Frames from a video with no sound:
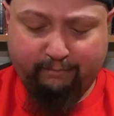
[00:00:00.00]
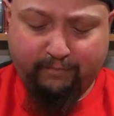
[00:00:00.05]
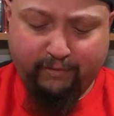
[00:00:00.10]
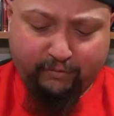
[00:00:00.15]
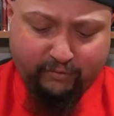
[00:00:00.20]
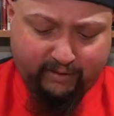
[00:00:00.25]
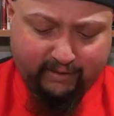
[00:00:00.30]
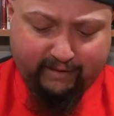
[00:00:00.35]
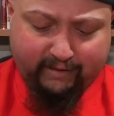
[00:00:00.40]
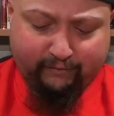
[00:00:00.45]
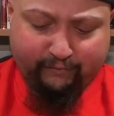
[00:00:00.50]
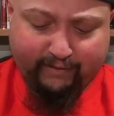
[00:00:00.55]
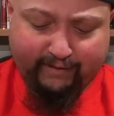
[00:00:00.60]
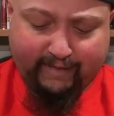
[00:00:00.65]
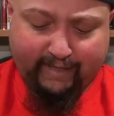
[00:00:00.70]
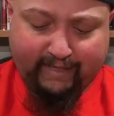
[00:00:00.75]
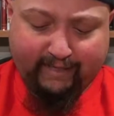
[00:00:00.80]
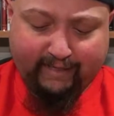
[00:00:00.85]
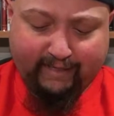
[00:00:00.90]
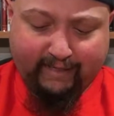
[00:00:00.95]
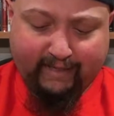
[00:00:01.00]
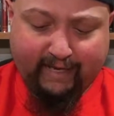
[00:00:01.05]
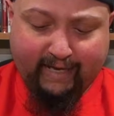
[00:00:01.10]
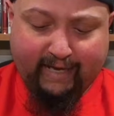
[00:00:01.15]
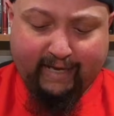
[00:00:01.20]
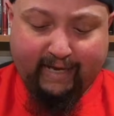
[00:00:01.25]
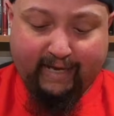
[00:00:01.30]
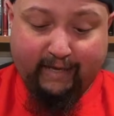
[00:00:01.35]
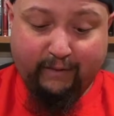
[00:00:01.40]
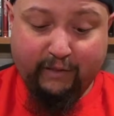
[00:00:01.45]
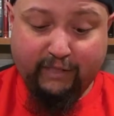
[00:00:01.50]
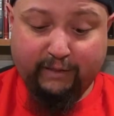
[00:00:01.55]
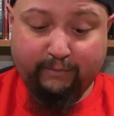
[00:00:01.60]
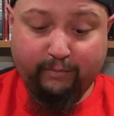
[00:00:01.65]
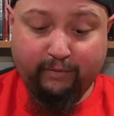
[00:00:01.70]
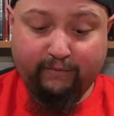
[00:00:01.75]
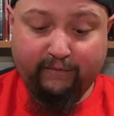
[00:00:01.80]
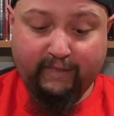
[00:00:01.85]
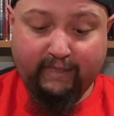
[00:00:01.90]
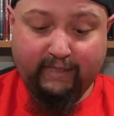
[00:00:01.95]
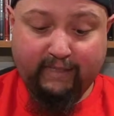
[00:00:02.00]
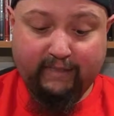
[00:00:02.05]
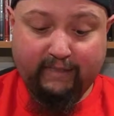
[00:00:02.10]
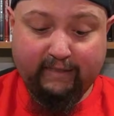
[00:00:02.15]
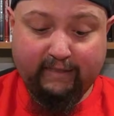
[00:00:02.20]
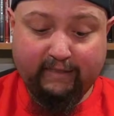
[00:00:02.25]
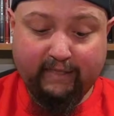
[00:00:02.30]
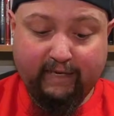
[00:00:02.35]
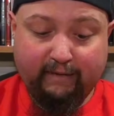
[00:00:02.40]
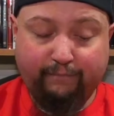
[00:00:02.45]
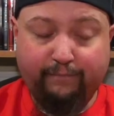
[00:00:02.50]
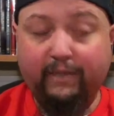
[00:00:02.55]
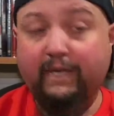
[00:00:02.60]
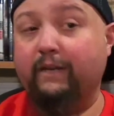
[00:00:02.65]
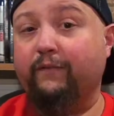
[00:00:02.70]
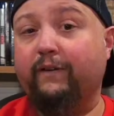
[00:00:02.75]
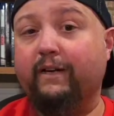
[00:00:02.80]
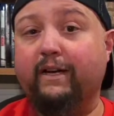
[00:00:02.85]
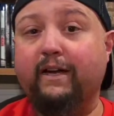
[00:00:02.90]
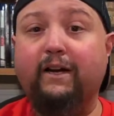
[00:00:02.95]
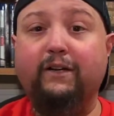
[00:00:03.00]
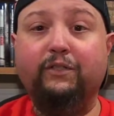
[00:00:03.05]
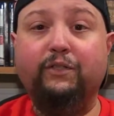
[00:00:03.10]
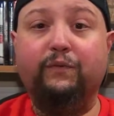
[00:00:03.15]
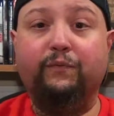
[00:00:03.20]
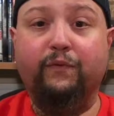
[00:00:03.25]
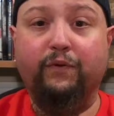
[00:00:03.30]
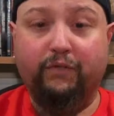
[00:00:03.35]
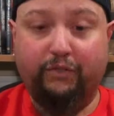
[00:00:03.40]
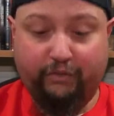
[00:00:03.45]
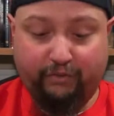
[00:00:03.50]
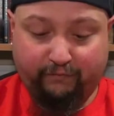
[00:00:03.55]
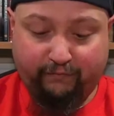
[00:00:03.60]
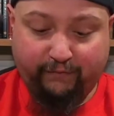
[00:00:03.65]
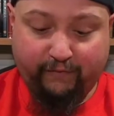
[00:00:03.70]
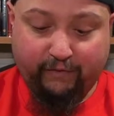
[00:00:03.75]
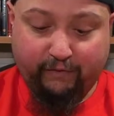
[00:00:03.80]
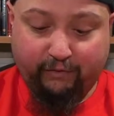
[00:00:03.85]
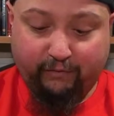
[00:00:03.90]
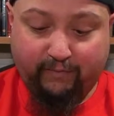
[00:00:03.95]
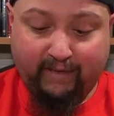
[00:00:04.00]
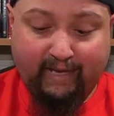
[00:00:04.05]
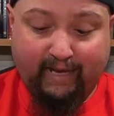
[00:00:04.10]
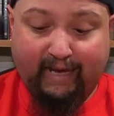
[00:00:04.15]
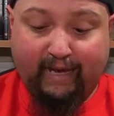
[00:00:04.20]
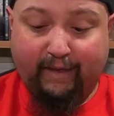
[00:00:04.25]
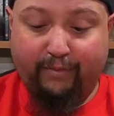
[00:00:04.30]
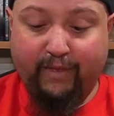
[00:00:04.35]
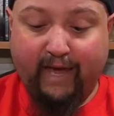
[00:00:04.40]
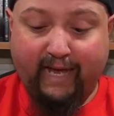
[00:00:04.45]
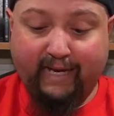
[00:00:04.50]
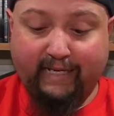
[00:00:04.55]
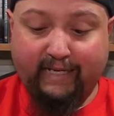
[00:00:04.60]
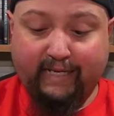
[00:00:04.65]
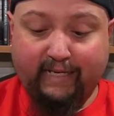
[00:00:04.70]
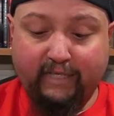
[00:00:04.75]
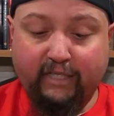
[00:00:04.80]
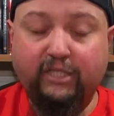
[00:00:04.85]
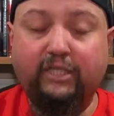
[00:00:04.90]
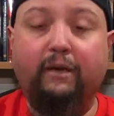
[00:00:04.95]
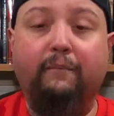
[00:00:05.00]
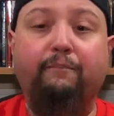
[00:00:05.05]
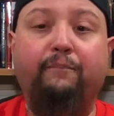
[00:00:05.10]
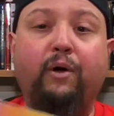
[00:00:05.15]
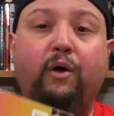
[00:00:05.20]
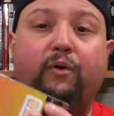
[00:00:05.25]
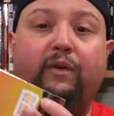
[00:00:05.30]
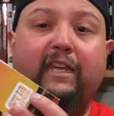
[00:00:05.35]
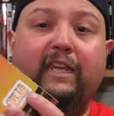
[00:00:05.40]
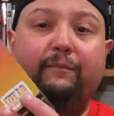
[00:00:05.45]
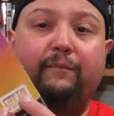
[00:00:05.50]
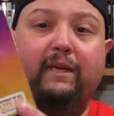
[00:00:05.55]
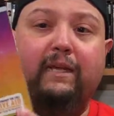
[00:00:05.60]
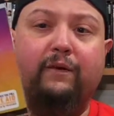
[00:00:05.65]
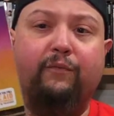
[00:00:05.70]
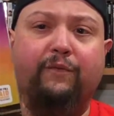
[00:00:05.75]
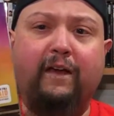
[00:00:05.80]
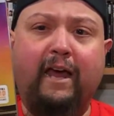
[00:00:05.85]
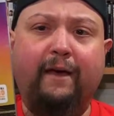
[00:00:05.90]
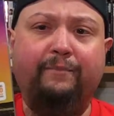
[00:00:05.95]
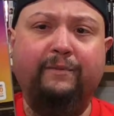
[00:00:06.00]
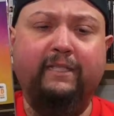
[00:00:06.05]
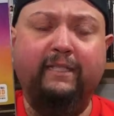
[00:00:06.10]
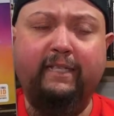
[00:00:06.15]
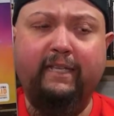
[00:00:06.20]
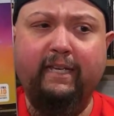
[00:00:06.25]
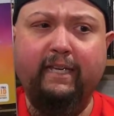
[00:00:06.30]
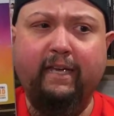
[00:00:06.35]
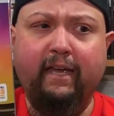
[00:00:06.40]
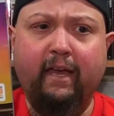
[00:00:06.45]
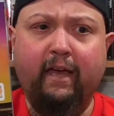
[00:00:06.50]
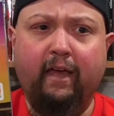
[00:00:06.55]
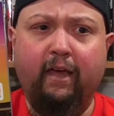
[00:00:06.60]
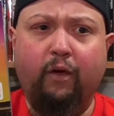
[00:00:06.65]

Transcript: musically related, and this movie is a bit of a controversial film, and that is Bohemian Rhapsody,